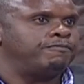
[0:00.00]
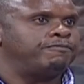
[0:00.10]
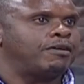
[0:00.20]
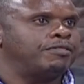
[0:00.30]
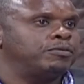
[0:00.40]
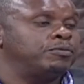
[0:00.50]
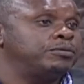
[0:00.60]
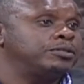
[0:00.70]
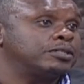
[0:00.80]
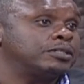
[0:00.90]

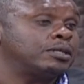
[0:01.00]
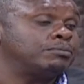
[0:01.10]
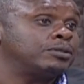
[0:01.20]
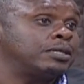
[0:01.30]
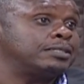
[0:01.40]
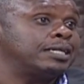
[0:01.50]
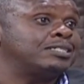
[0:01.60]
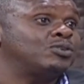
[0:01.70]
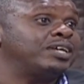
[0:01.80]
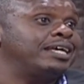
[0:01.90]
Fatherhood, just as Samson has said,
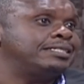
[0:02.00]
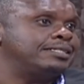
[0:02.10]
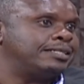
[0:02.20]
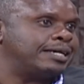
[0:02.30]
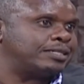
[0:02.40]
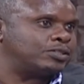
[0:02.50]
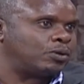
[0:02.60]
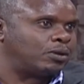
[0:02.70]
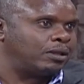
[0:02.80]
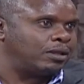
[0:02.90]
is not
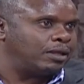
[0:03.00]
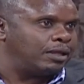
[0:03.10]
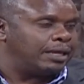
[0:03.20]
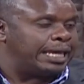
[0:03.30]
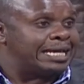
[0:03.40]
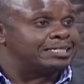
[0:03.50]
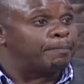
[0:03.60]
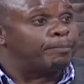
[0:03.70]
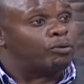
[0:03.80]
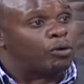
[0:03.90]
incidental. Yeah. It's a
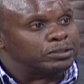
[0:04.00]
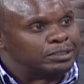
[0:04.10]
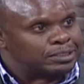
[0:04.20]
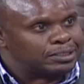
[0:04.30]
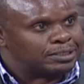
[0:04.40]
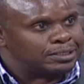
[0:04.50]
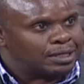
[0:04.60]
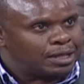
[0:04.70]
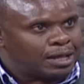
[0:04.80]
process.